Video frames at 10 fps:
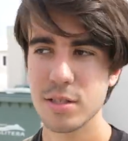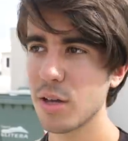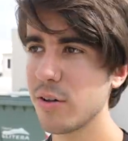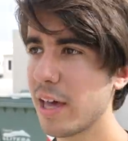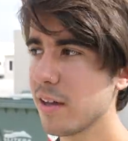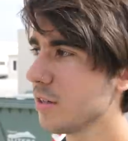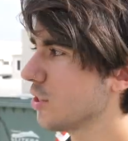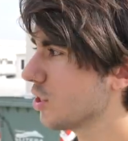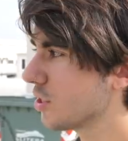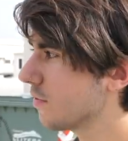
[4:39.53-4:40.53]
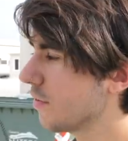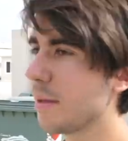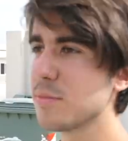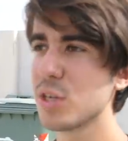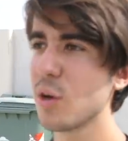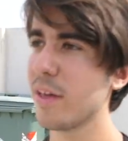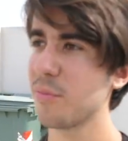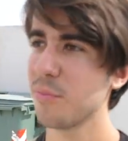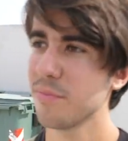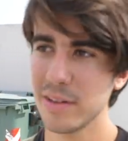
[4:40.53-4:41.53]
So yeah, just for them to know
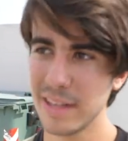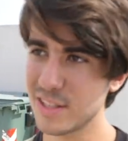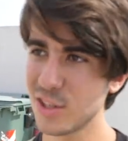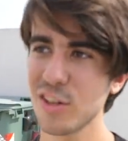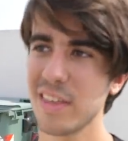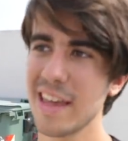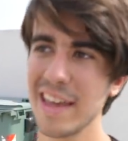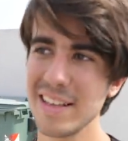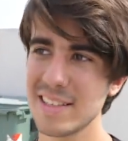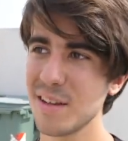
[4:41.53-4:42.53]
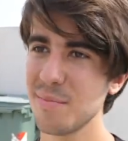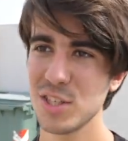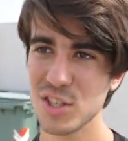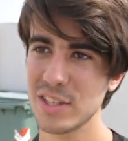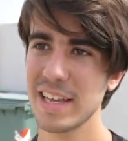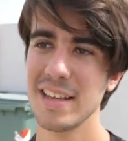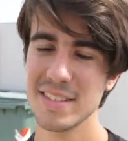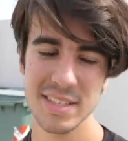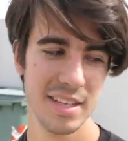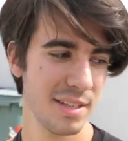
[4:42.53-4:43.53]
that it's nothing against them, it's just
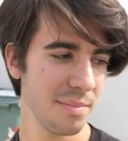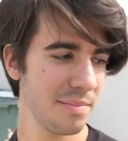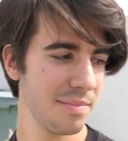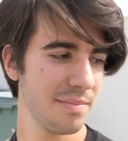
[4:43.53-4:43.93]
against the system.